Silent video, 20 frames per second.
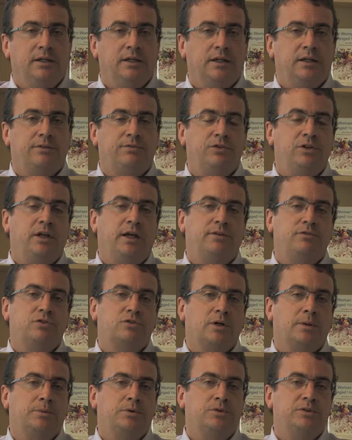If you have
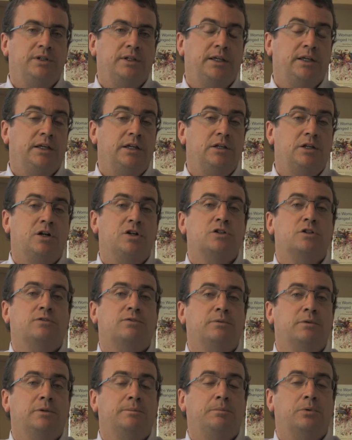trouble taking notes
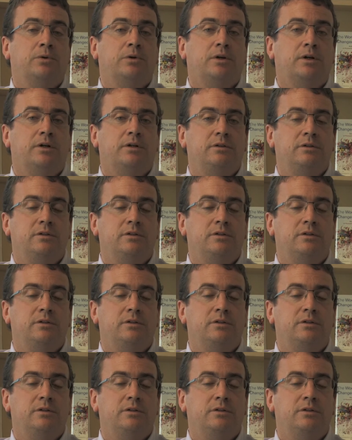from the board,